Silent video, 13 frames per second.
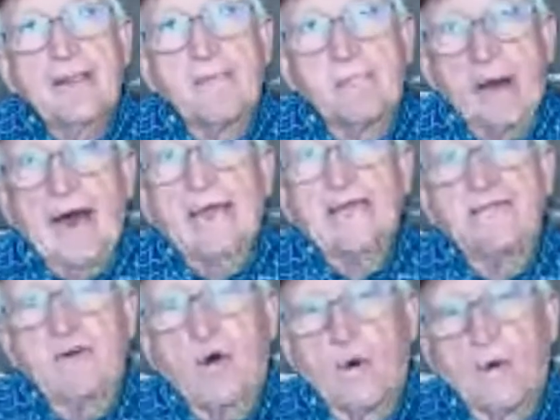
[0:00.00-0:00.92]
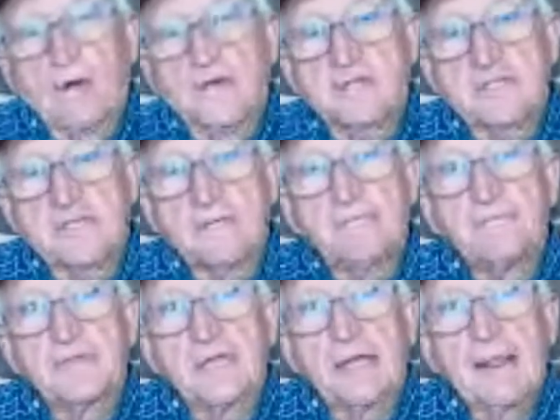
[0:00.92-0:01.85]
the body of a horse,
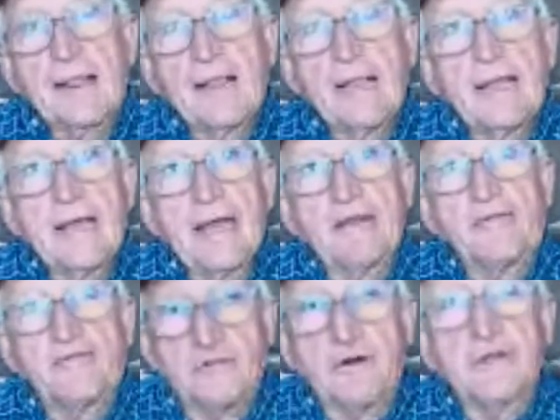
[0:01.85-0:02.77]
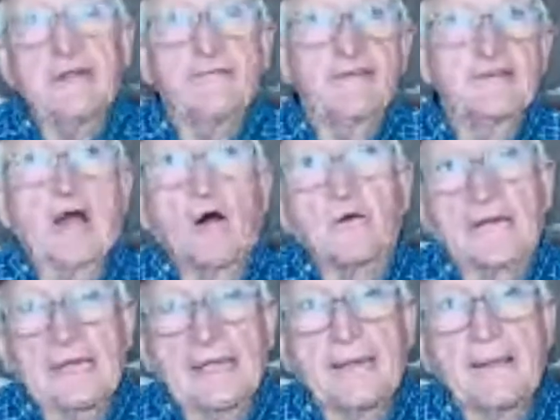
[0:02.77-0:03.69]
and the foot of a
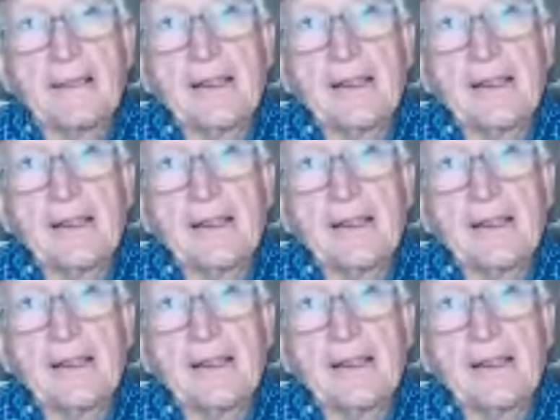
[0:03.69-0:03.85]
donkey.